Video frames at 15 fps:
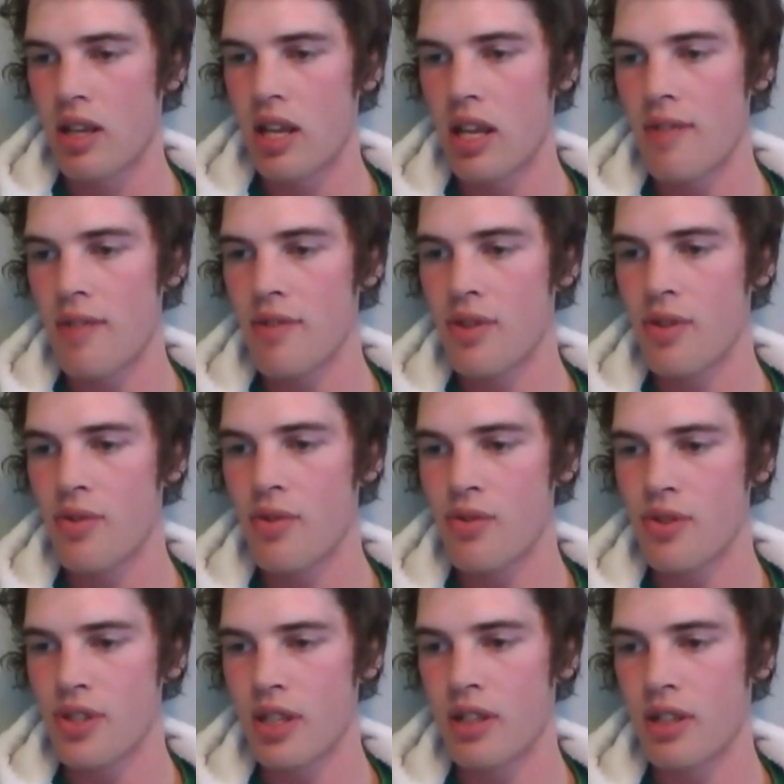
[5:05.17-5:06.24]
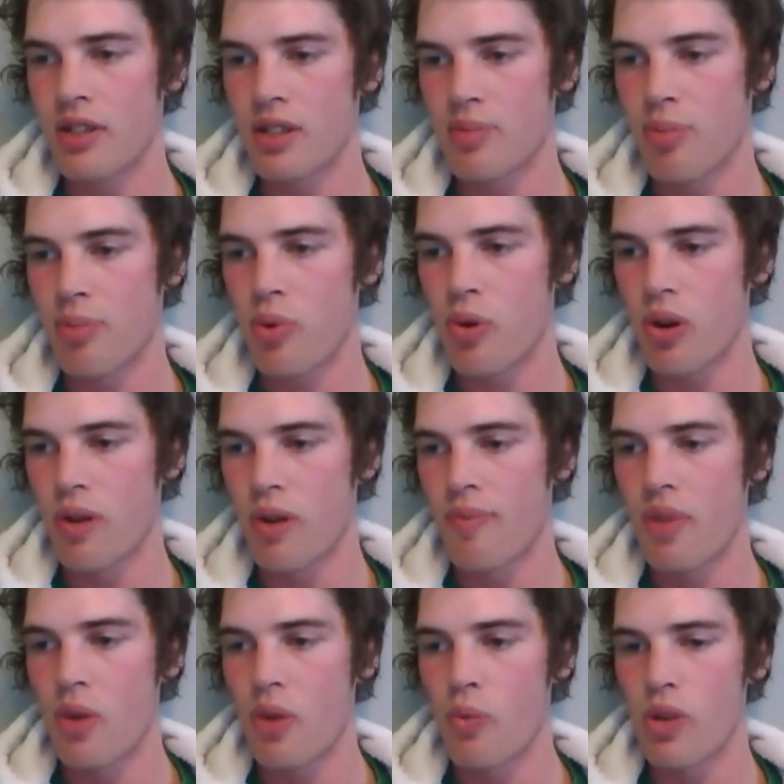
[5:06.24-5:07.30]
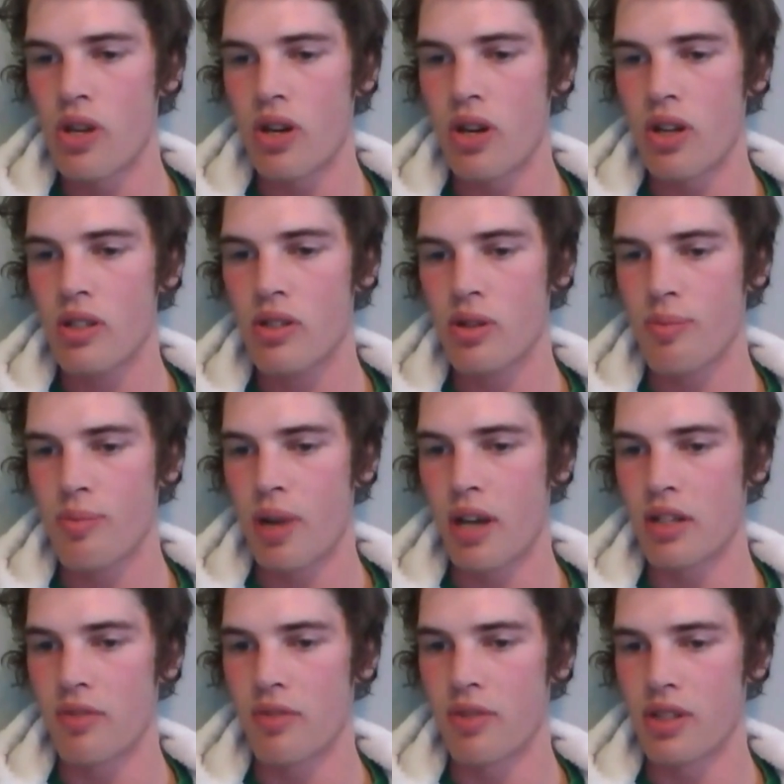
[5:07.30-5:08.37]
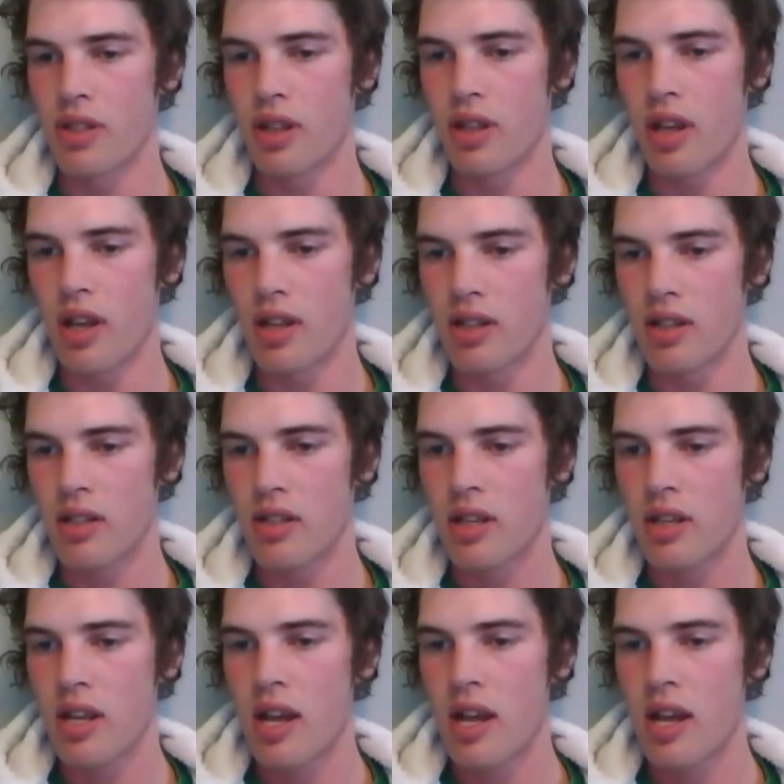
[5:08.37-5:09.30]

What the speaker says: Even though New Zealand is poor, we are also part of this alliance.